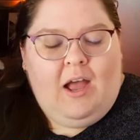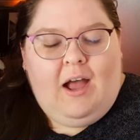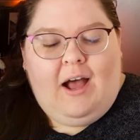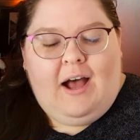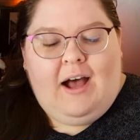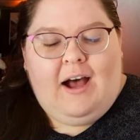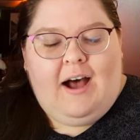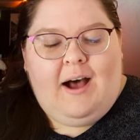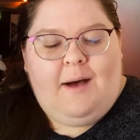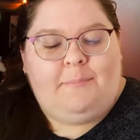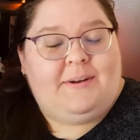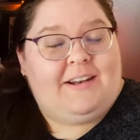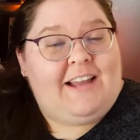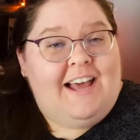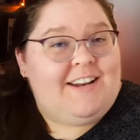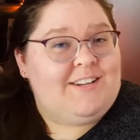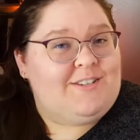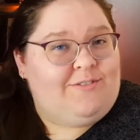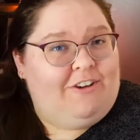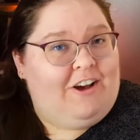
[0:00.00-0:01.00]
but
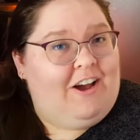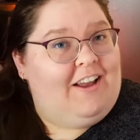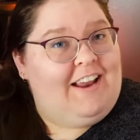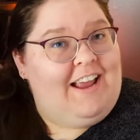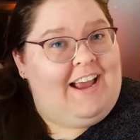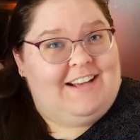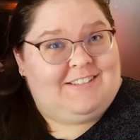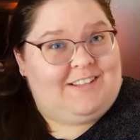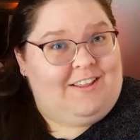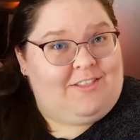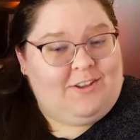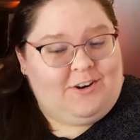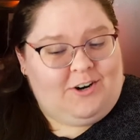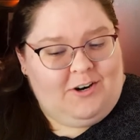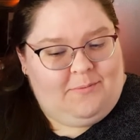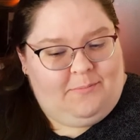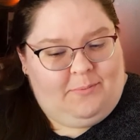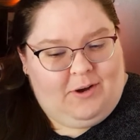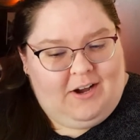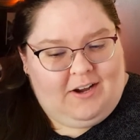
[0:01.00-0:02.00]
not as fun as the
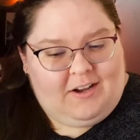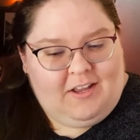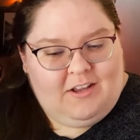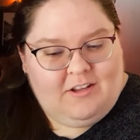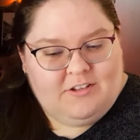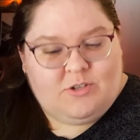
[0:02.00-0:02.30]
third book.